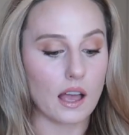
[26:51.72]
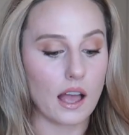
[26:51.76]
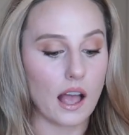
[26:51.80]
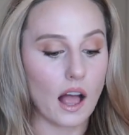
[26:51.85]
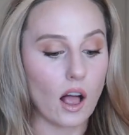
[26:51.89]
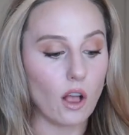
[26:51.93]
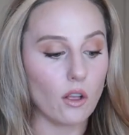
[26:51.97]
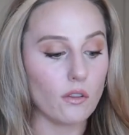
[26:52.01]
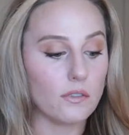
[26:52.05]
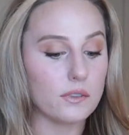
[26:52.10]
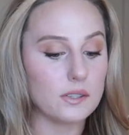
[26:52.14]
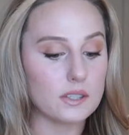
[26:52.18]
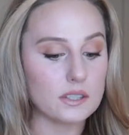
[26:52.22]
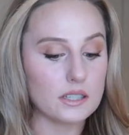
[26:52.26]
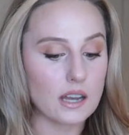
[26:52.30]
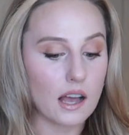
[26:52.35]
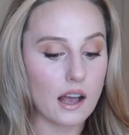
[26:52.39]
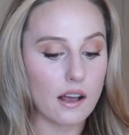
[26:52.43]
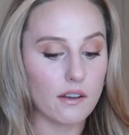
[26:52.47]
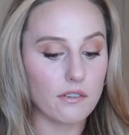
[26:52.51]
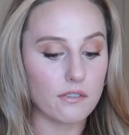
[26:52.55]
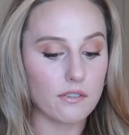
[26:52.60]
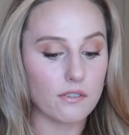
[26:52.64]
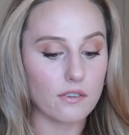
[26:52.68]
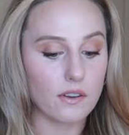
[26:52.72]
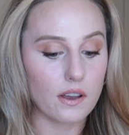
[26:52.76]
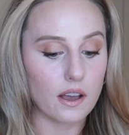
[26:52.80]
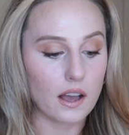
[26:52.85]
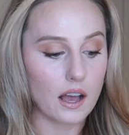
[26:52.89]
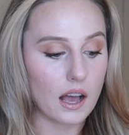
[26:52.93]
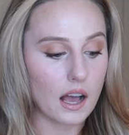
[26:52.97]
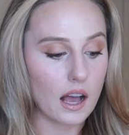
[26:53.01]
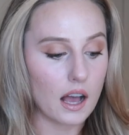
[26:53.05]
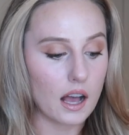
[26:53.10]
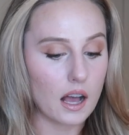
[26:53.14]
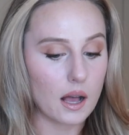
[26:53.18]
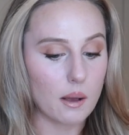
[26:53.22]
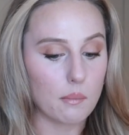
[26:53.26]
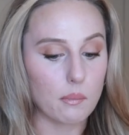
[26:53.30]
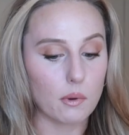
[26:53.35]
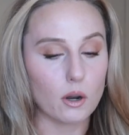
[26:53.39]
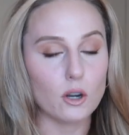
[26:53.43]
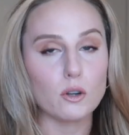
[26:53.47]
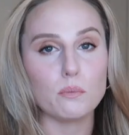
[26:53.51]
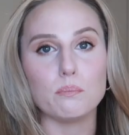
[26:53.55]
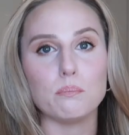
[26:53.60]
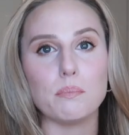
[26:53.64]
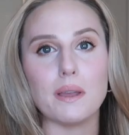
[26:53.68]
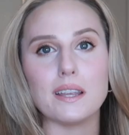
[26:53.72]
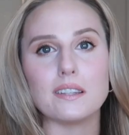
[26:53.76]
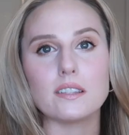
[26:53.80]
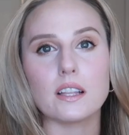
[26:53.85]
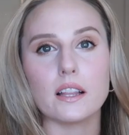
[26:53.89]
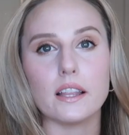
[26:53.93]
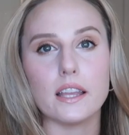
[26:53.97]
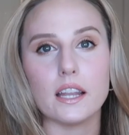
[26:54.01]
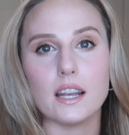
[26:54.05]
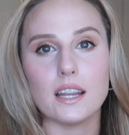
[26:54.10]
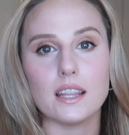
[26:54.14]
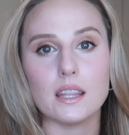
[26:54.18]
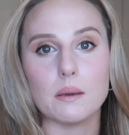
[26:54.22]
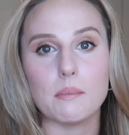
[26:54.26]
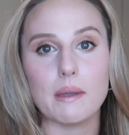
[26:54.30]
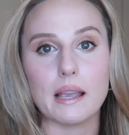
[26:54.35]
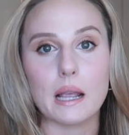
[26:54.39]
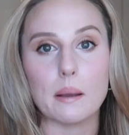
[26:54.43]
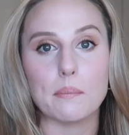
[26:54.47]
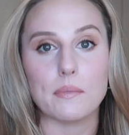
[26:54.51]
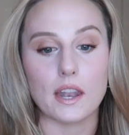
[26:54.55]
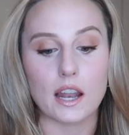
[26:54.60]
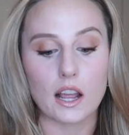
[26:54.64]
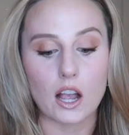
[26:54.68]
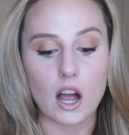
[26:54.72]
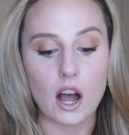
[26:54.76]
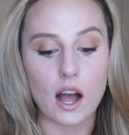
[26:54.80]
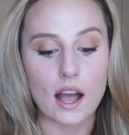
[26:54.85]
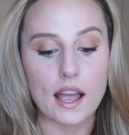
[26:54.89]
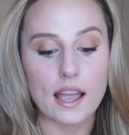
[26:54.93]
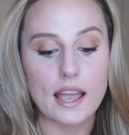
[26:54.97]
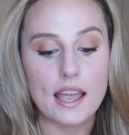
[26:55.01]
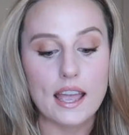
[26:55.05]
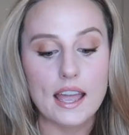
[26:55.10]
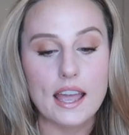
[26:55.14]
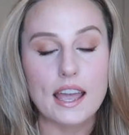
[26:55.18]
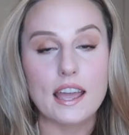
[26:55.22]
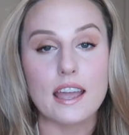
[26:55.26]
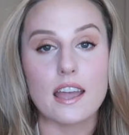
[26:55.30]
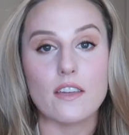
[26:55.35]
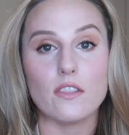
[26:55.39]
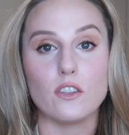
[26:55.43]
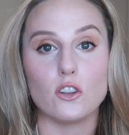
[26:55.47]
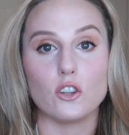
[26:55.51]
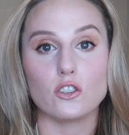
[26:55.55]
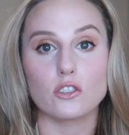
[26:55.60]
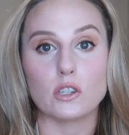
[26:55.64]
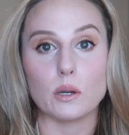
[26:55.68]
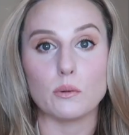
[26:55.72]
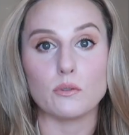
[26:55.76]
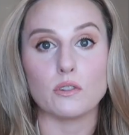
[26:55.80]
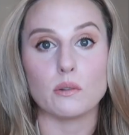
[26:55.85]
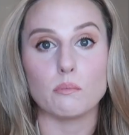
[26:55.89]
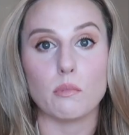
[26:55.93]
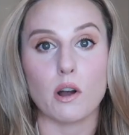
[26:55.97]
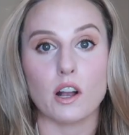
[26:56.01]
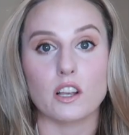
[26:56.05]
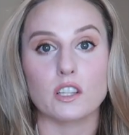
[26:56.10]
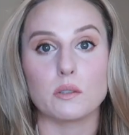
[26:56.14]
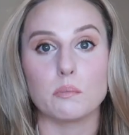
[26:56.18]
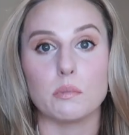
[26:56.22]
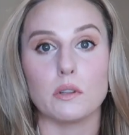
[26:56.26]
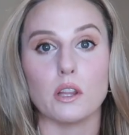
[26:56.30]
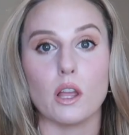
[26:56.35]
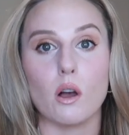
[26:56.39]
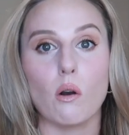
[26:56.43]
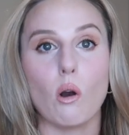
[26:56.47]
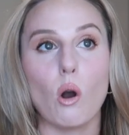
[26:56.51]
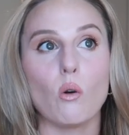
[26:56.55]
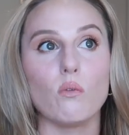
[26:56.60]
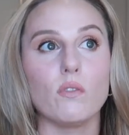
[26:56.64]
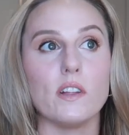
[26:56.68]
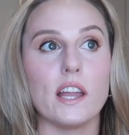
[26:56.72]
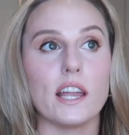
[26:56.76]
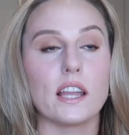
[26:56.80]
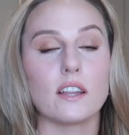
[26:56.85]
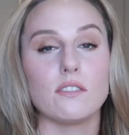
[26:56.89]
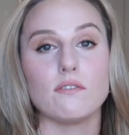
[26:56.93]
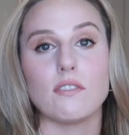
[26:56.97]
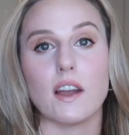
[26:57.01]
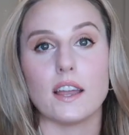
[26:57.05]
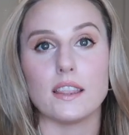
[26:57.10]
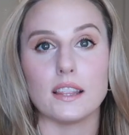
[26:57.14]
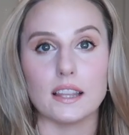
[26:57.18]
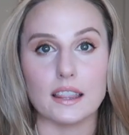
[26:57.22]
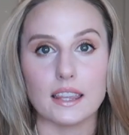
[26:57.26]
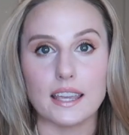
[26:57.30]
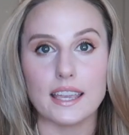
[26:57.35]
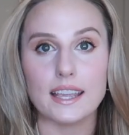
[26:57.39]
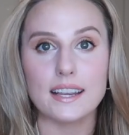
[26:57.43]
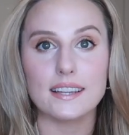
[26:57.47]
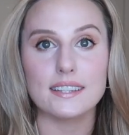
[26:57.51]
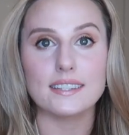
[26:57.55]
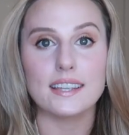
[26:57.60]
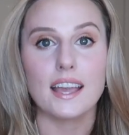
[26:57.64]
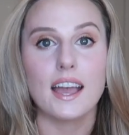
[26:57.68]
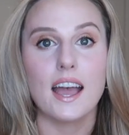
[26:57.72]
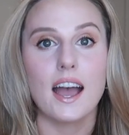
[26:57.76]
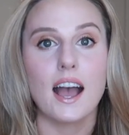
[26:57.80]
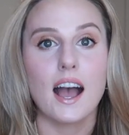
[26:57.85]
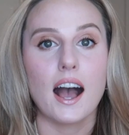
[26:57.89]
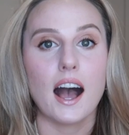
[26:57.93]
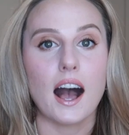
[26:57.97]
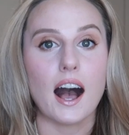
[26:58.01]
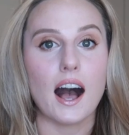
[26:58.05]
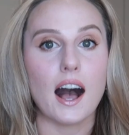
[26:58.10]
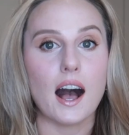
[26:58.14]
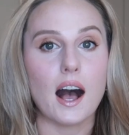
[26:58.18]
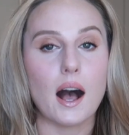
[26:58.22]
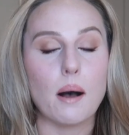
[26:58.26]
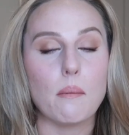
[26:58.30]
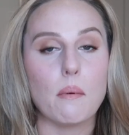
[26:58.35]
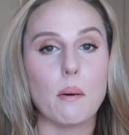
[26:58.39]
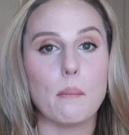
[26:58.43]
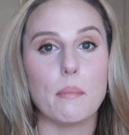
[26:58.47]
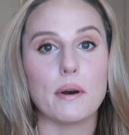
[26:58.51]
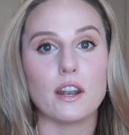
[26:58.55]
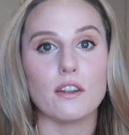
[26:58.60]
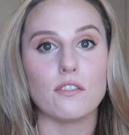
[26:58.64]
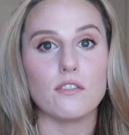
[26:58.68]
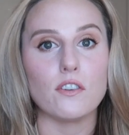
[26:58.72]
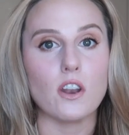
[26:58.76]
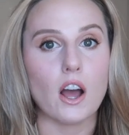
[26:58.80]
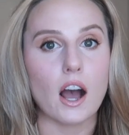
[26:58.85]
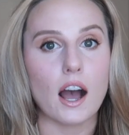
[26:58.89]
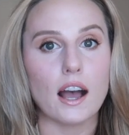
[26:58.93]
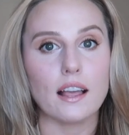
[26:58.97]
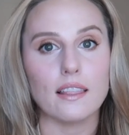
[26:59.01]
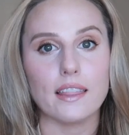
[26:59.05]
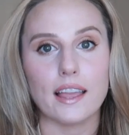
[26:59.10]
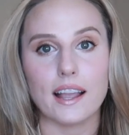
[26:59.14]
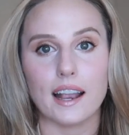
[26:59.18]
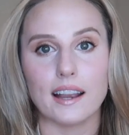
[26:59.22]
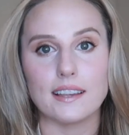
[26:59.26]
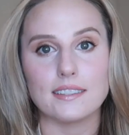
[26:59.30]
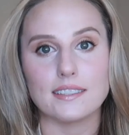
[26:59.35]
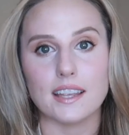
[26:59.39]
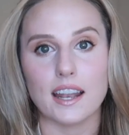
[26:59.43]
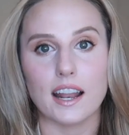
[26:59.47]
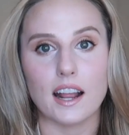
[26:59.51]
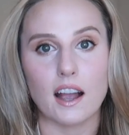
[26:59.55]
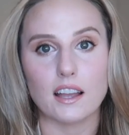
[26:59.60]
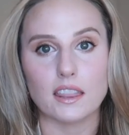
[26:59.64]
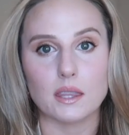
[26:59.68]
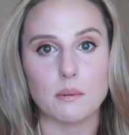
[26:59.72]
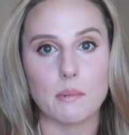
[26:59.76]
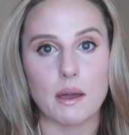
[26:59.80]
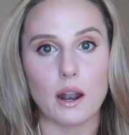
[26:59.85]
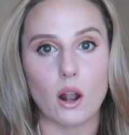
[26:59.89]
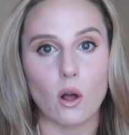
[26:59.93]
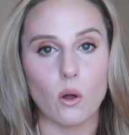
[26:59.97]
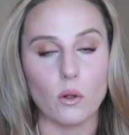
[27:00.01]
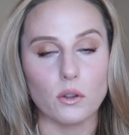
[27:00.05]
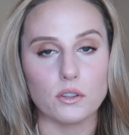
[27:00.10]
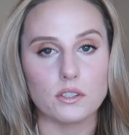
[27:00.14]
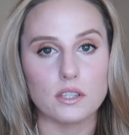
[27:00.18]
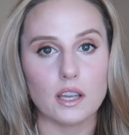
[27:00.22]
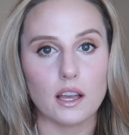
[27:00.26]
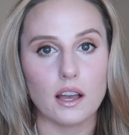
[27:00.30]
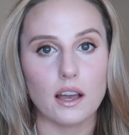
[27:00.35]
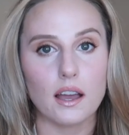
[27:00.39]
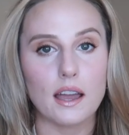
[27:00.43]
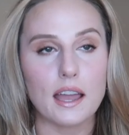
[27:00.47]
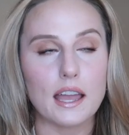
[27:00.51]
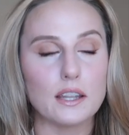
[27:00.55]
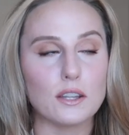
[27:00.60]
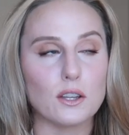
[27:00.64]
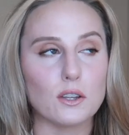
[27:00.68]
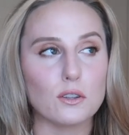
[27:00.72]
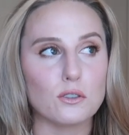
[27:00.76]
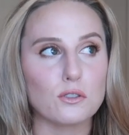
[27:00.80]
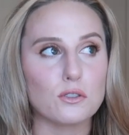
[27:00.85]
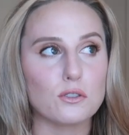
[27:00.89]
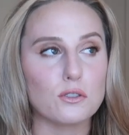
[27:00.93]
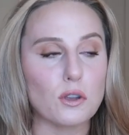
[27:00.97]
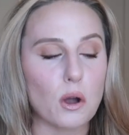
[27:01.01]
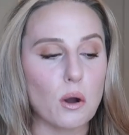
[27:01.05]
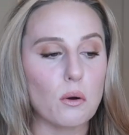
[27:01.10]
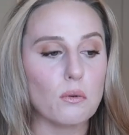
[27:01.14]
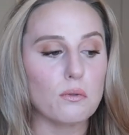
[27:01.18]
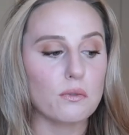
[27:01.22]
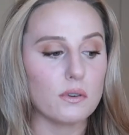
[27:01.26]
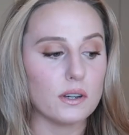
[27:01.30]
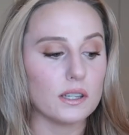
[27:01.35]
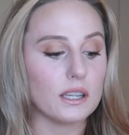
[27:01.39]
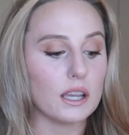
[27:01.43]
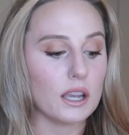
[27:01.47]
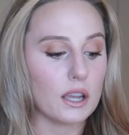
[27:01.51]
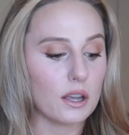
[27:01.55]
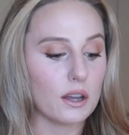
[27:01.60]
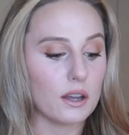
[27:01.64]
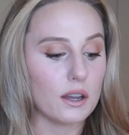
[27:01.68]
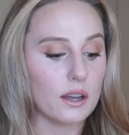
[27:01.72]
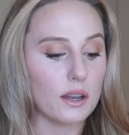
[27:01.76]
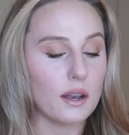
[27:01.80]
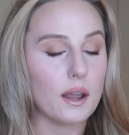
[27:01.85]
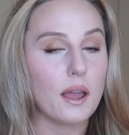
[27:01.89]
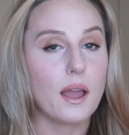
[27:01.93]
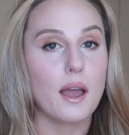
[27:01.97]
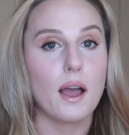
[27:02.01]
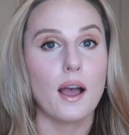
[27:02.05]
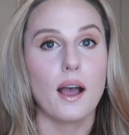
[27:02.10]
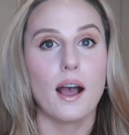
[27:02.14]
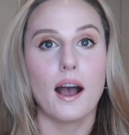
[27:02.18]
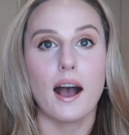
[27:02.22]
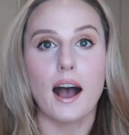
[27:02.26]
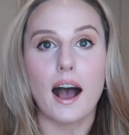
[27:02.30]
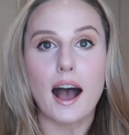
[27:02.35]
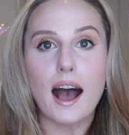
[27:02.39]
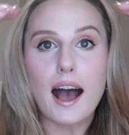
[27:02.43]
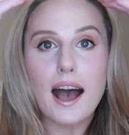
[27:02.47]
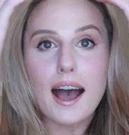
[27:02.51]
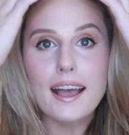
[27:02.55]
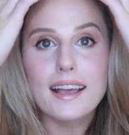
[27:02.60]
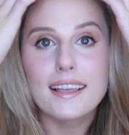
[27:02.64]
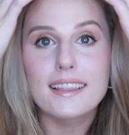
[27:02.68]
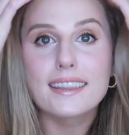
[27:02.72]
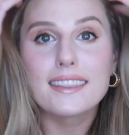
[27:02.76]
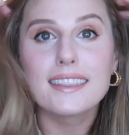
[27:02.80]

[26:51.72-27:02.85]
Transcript: e.l.f. stuff, or basically any of the makeup that I got, in the description box below. Hopefully I can find the links. But if not, like I said, I got them at Ulta, and so freaking good. I